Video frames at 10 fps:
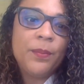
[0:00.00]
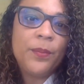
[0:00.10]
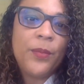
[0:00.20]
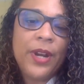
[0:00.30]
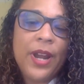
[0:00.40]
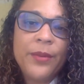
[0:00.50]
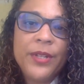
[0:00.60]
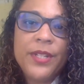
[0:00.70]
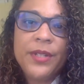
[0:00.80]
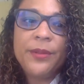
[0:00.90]
what I would
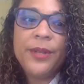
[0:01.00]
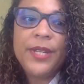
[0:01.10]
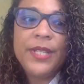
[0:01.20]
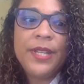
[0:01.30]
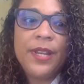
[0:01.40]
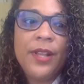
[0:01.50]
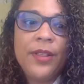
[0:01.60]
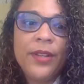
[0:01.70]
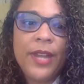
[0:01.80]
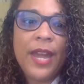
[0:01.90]
do is
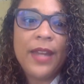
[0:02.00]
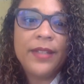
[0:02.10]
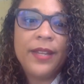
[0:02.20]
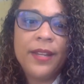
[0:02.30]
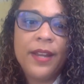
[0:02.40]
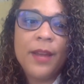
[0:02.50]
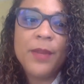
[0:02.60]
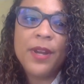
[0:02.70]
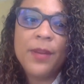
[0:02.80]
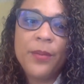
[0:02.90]
look at
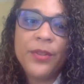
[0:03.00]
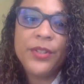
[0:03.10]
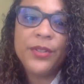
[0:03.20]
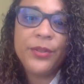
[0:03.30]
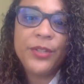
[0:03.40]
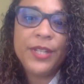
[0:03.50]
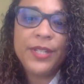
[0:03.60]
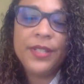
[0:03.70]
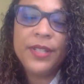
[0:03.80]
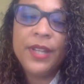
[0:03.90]
coming up with
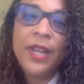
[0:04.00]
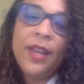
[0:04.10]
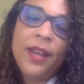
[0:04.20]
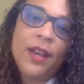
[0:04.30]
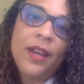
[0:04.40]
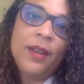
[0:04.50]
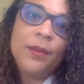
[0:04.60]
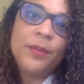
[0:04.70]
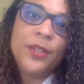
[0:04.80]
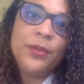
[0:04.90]
solutions
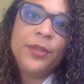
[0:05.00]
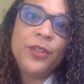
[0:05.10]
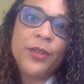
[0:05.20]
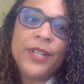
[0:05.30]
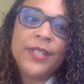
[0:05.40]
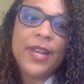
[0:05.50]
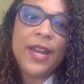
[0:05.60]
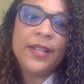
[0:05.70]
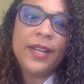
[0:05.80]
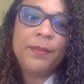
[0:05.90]
to address
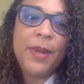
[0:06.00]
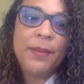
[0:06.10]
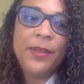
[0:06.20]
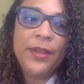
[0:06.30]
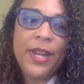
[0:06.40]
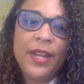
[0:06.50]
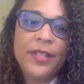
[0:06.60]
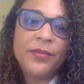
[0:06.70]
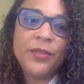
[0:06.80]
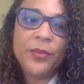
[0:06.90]
that, and maybe looking at
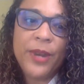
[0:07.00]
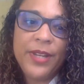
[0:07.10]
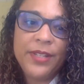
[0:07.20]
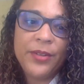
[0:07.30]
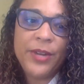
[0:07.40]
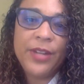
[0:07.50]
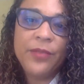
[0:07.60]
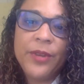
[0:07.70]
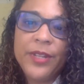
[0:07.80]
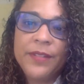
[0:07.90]
different ways, creative
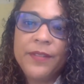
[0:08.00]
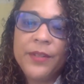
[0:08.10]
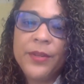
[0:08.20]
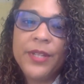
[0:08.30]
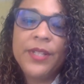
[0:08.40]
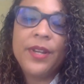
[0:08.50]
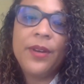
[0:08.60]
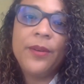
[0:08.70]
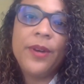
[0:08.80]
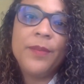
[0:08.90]
ways of doing
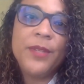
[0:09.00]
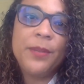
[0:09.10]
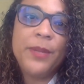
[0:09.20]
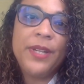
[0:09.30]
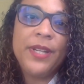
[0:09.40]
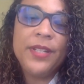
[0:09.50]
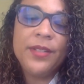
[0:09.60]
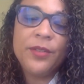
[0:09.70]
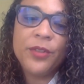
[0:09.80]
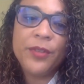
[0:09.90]
so. But it is
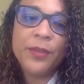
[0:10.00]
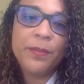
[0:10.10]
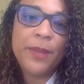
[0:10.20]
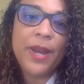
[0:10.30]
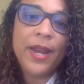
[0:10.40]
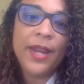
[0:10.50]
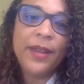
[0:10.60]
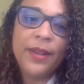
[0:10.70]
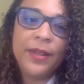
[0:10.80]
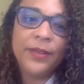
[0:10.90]
driven by
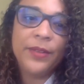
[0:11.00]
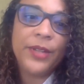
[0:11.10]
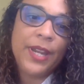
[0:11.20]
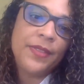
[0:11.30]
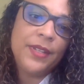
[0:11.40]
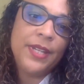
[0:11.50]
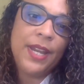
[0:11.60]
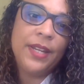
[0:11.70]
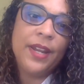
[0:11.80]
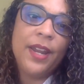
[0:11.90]
looking at the
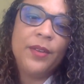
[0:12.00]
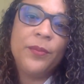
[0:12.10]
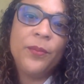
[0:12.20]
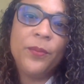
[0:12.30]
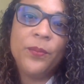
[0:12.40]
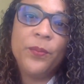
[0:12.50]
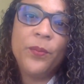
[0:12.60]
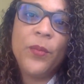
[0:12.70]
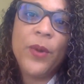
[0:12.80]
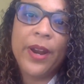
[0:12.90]
data and
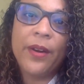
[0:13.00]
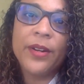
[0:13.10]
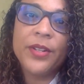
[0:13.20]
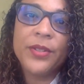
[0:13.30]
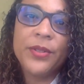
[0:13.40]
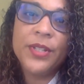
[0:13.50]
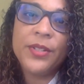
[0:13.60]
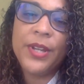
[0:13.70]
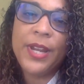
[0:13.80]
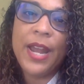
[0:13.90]
where our students,
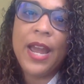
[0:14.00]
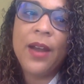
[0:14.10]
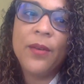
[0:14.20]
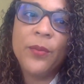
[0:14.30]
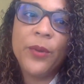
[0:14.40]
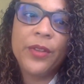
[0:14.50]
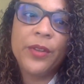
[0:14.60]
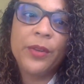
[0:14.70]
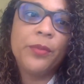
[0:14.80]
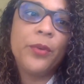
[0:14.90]
looking at how and where they're
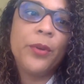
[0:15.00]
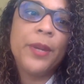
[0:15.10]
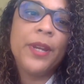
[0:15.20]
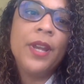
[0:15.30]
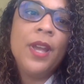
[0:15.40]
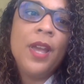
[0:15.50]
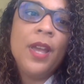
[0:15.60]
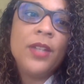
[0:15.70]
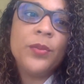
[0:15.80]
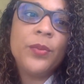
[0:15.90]
performing.
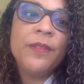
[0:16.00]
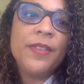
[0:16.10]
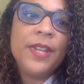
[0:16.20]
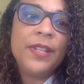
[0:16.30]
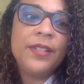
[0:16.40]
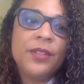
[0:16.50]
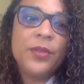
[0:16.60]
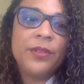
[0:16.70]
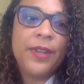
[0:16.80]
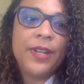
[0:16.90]
So one of the things that
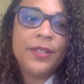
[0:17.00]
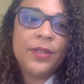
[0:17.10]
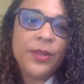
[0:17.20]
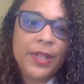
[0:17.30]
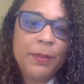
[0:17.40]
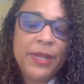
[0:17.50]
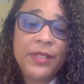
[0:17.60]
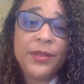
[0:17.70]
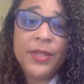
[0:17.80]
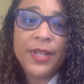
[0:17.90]
sort of anecdotally, but I
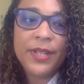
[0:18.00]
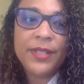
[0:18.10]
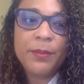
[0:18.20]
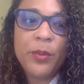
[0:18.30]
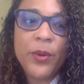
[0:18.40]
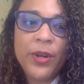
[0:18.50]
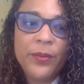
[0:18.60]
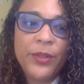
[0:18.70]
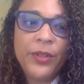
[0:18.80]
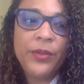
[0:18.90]
do think is
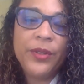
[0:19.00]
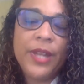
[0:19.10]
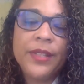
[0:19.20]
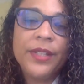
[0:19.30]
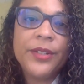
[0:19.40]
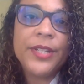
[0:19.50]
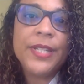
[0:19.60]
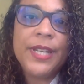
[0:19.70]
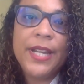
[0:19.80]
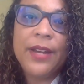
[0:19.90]
important when you look at
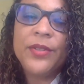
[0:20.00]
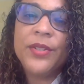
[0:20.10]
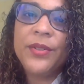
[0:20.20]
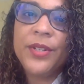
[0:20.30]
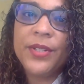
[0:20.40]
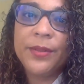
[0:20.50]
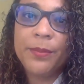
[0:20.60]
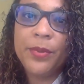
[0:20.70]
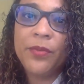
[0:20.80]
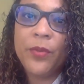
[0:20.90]
literacy and how students are
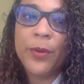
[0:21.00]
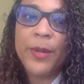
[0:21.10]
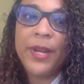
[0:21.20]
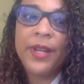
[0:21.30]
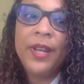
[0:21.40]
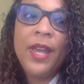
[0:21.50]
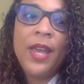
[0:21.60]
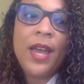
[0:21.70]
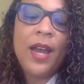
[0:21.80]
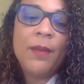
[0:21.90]
performing
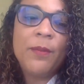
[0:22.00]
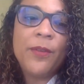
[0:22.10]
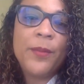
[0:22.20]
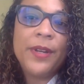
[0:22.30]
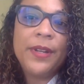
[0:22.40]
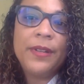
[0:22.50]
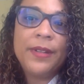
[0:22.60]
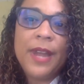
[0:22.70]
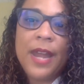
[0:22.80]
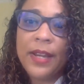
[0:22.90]
from an
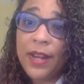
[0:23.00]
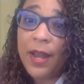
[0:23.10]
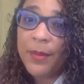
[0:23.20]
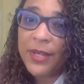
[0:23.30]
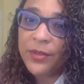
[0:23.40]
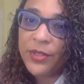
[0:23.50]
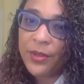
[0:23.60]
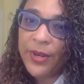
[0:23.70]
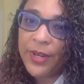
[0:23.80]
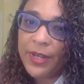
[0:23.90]

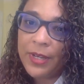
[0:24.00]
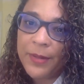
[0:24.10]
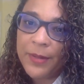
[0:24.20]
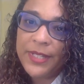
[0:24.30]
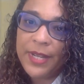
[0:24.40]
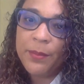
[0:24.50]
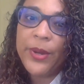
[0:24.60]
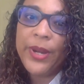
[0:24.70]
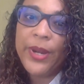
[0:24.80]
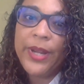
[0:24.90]
socioeconomic
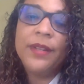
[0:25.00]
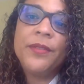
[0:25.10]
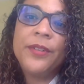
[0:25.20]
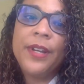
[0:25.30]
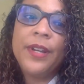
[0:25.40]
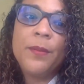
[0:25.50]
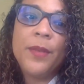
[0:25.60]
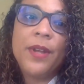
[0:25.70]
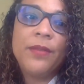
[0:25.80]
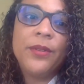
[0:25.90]
standpoint, different income
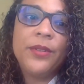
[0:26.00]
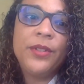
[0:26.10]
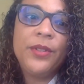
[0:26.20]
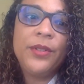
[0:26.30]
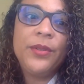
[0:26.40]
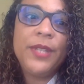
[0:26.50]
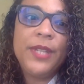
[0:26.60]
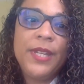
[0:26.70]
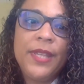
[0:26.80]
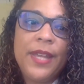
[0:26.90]
levels, you do see
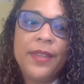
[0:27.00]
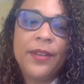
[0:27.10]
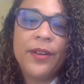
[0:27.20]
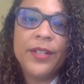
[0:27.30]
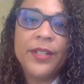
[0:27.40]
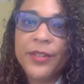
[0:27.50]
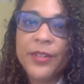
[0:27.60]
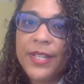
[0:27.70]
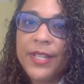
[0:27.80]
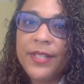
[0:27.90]
that there are
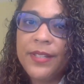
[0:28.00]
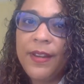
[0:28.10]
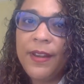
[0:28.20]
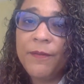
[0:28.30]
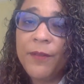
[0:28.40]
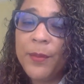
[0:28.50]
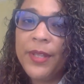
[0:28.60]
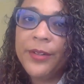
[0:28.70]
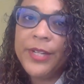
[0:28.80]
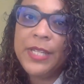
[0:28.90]
differences from a
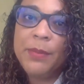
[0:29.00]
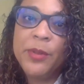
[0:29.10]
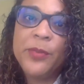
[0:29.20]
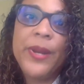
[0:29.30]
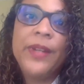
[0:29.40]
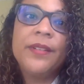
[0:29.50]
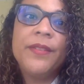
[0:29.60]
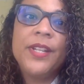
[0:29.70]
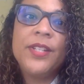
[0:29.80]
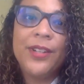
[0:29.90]
literacy perspective,
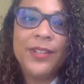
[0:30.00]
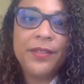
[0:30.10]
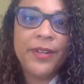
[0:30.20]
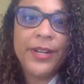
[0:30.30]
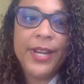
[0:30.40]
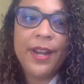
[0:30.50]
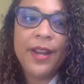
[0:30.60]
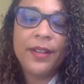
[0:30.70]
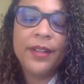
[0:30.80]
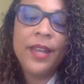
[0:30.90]
and it starts very
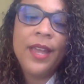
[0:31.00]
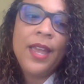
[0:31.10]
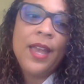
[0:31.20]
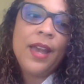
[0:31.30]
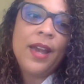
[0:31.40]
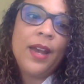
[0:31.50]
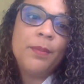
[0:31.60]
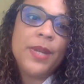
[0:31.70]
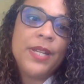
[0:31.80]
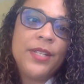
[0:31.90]
young.
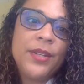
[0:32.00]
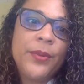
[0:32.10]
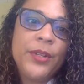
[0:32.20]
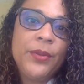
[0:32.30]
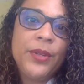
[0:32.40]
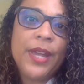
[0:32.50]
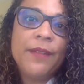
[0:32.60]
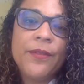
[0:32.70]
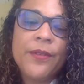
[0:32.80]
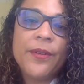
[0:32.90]
And so when you look
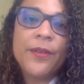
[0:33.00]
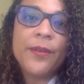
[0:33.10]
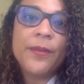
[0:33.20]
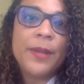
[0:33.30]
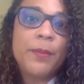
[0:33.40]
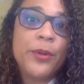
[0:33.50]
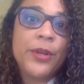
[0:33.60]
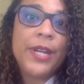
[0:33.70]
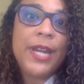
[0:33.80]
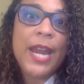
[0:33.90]
at for like
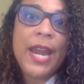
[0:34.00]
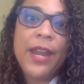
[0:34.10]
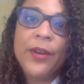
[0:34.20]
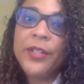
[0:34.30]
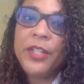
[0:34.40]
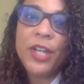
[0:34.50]
pre-K, early